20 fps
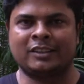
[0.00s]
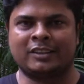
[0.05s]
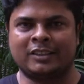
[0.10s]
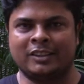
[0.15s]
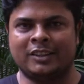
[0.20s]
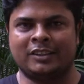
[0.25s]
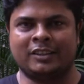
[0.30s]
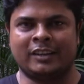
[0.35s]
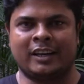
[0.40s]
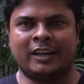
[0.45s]

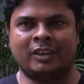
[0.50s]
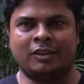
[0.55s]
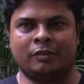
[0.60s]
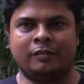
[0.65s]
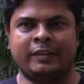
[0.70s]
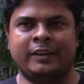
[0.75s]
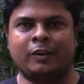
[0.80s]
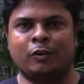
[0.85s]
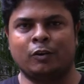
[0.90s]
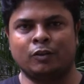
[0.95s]
create a kind
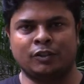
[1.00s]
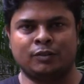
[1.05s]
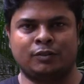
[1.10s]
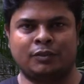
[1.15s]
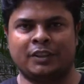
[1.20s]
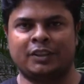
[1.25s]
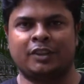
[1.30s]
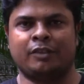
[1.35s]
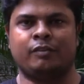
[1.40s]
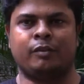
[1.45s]
of inclusive
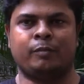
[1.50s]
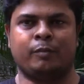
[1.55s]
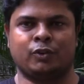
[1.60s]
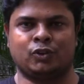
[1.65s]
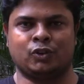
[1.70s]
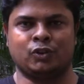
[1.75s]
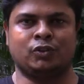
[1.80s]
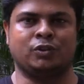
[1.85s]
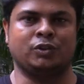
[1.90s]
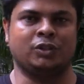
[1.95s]
setup for
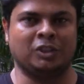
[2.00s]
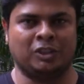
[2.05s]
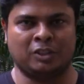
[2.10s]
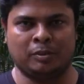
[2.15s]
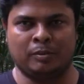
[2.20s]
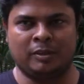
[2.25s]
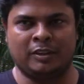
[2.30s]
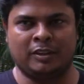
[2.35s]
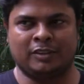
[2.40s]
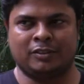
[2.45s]
persons with
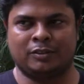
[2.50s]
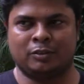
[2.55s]
disabilities.